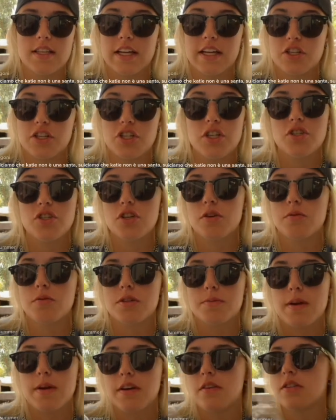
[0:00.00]
And, like, she should
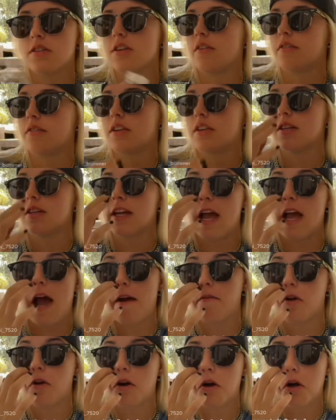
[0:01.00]
respect herself because, like,
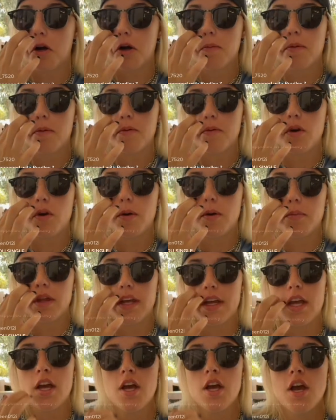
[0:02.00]
I've hurt her before, but,
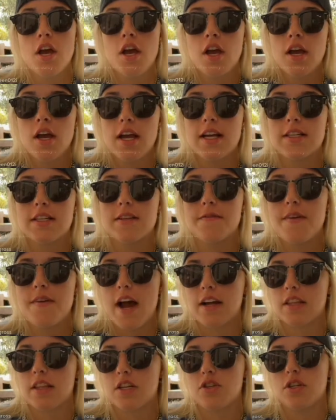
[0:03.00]
like, it's the
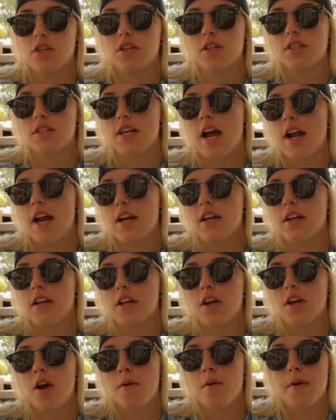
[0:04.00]
fact that she decided
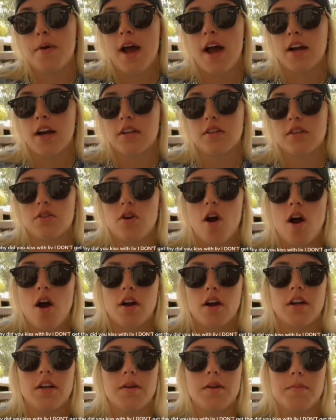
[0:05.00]
to come back to
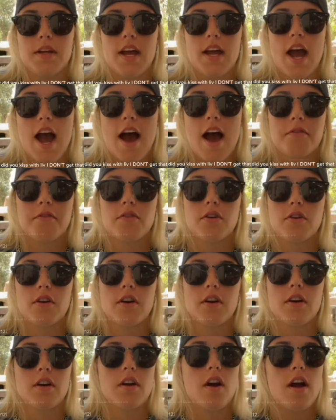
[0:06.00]
talking to me
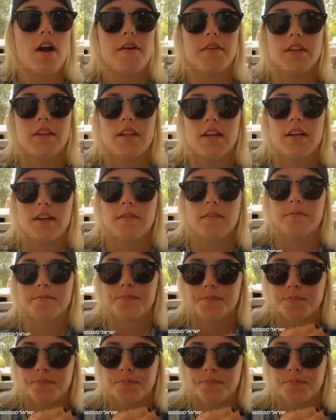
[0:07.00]
after everything.